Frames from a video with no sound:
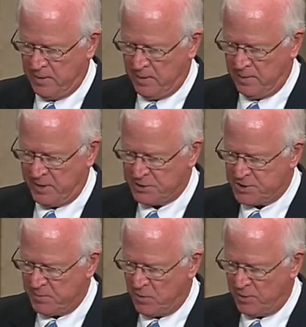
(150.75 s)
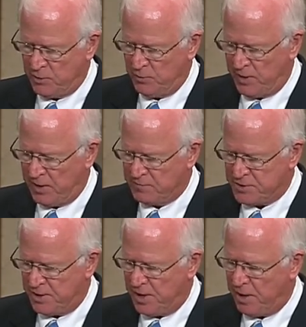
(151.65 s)
I mean, someone who lives
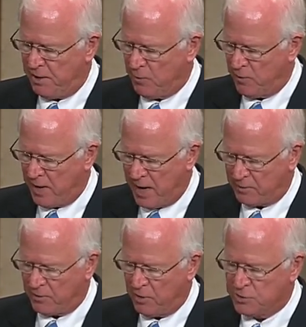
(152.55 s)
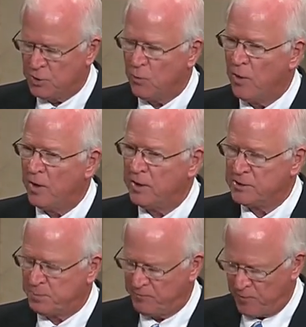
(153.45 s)
in an area where agricultural work
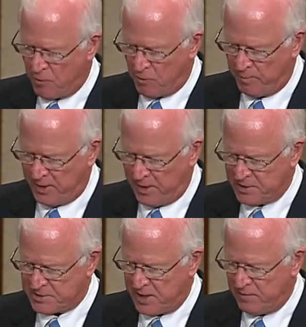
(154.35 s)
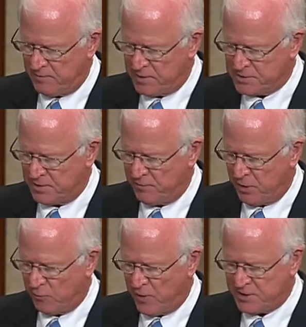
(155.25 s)
is performed and is evidence of
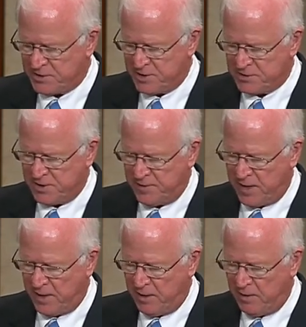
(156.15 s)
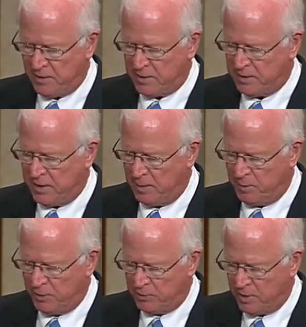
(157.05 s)
their residence in that area could get a
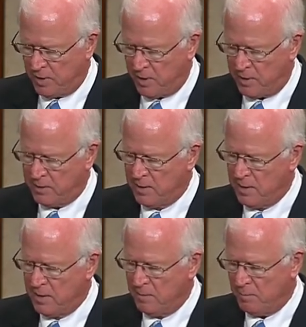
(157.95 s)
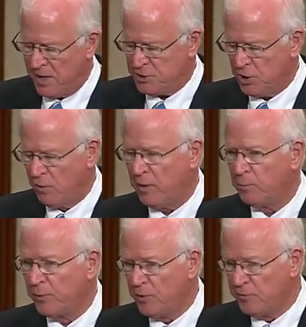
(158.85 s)
blue card by showing
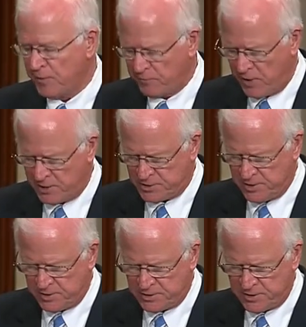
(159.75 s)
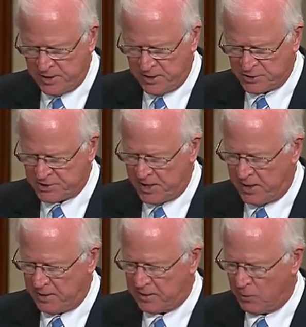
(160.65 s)
proof of residence and
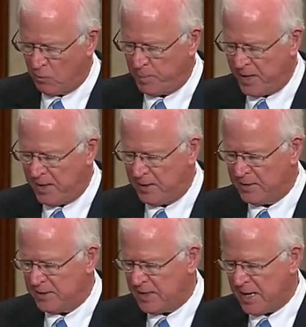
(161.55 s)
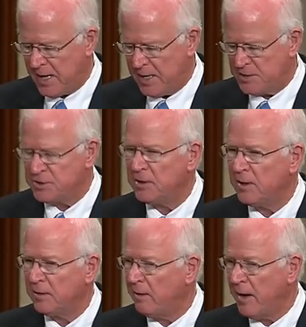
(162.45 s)
saying they were paid in cash
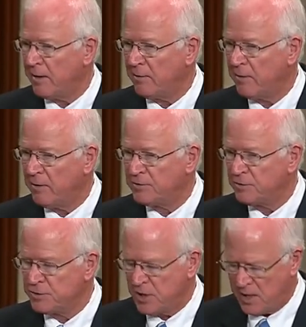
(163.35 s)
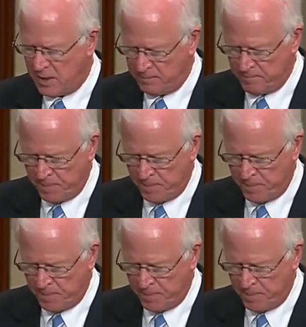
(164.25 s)
in their agricultural job.